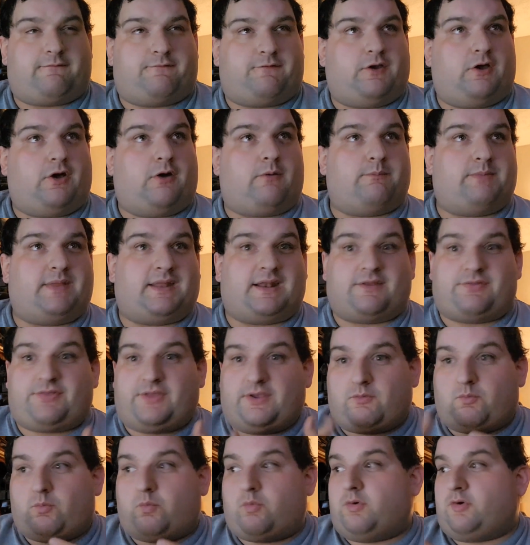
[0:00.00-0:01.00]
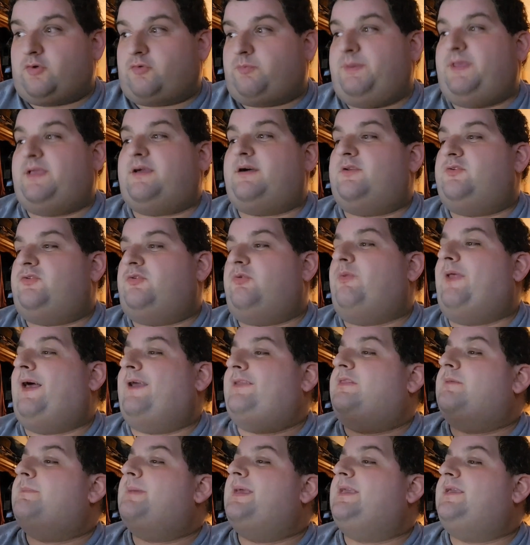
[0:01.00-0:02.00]
film that I think works because you
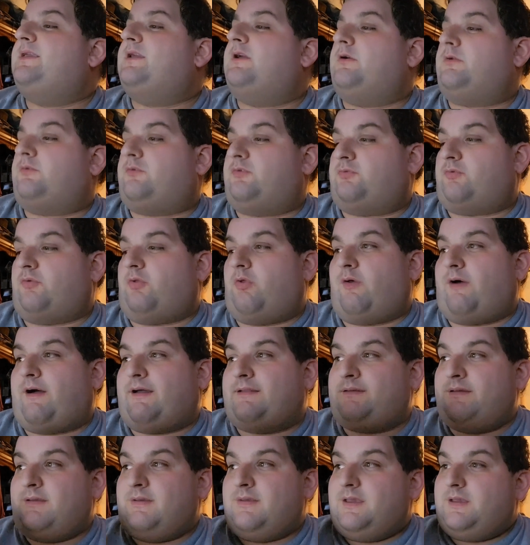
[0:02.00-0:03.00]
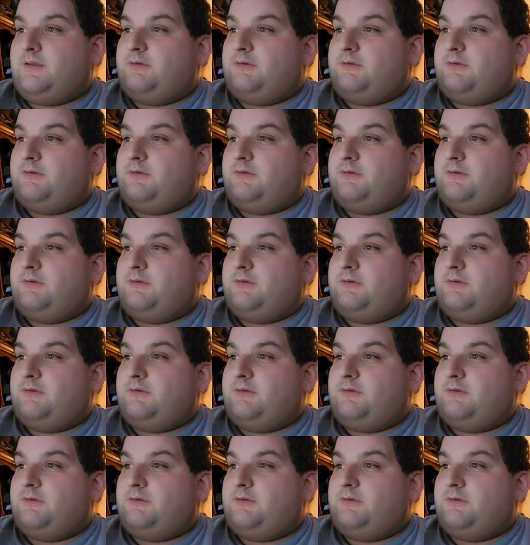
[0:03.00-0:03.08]
like the main characters a lot.